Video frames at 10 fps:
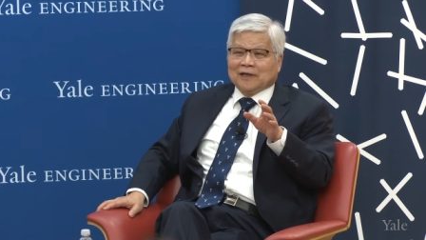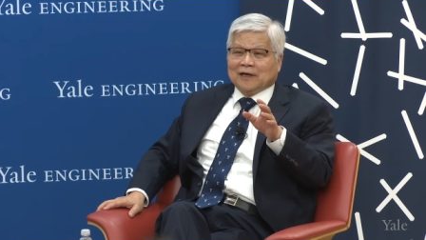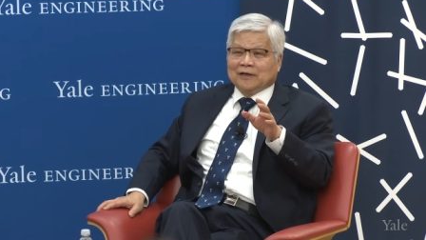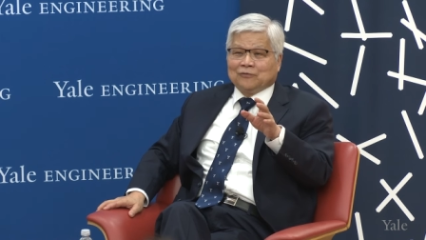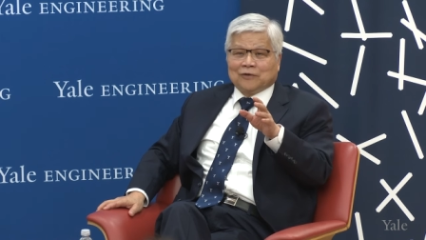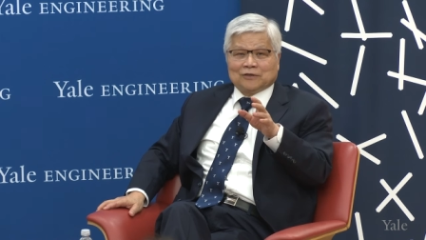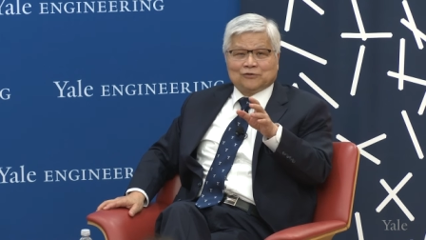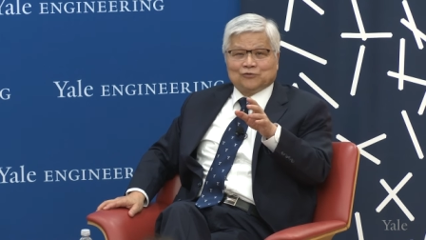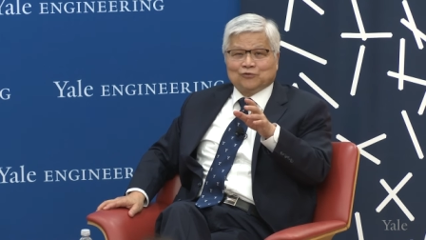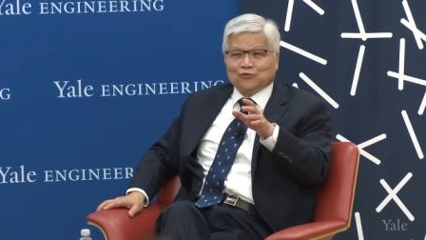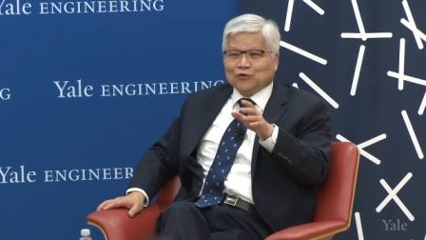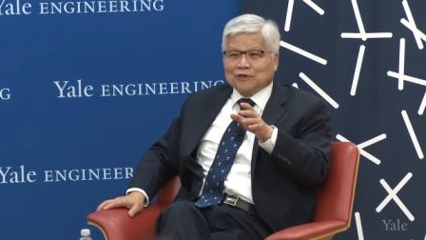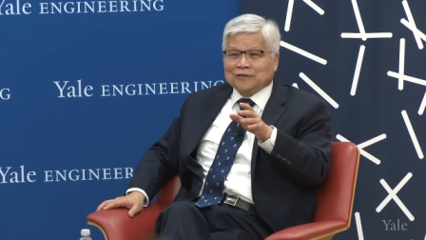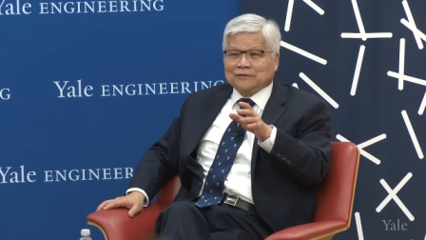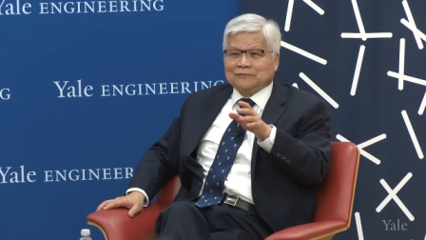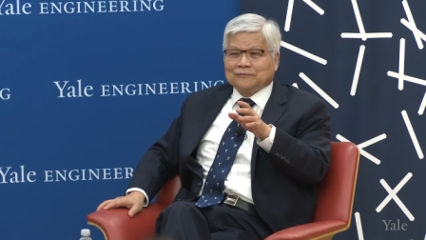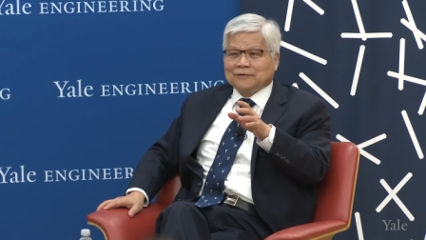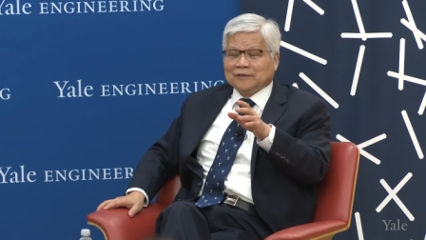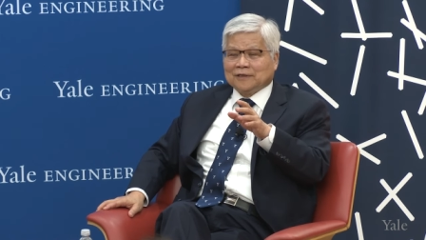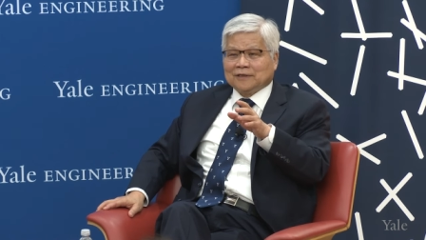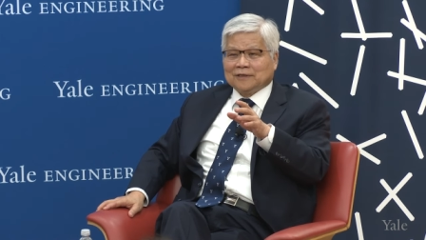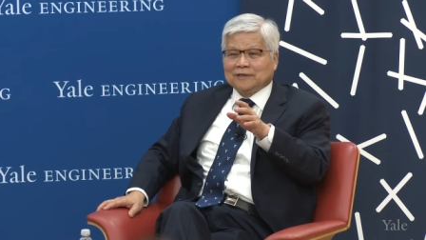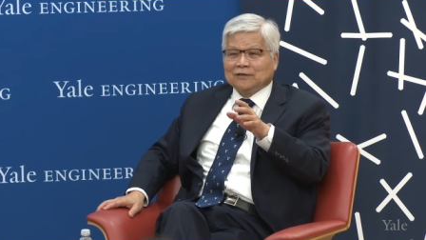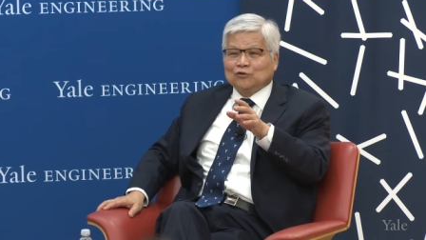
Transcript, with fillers: I want to work uh,